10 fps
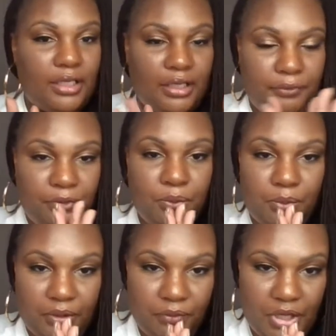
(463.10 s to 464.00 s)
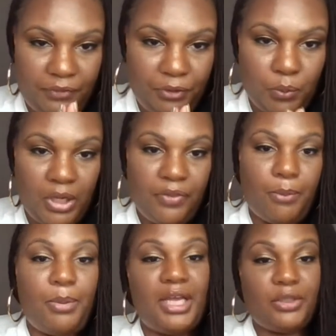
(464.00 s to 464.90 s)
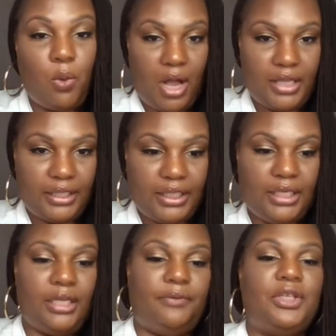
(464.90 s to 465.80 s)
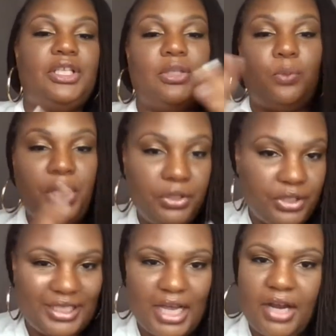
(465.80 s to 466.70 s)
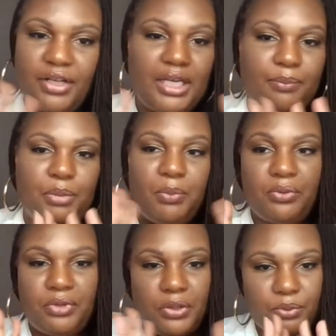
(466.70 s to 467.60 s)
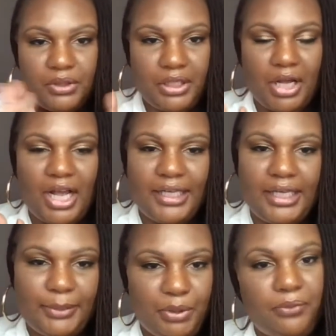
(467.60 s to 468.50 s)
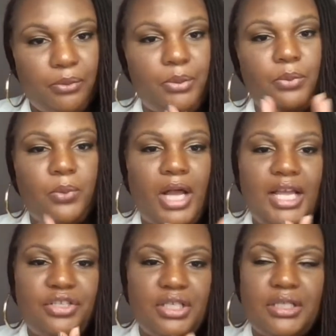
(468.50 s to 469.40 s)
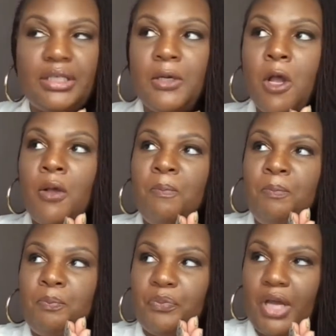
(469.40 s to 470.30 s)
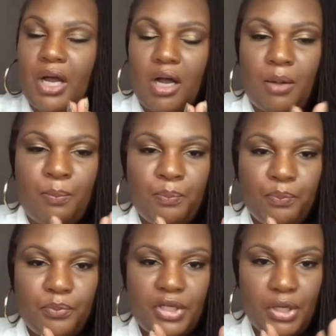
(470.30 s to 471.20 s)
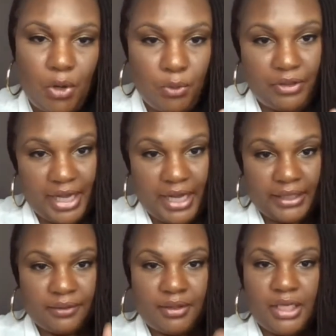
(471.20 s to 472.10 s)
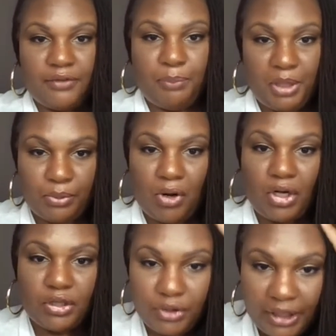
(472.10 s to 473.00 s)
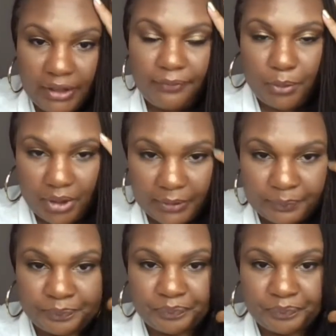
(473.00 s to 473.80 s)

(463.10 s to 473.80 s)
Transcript: if you want the best quality, if this is what you desire, again, people don't, I can't speak for people. I just know that if people are looking for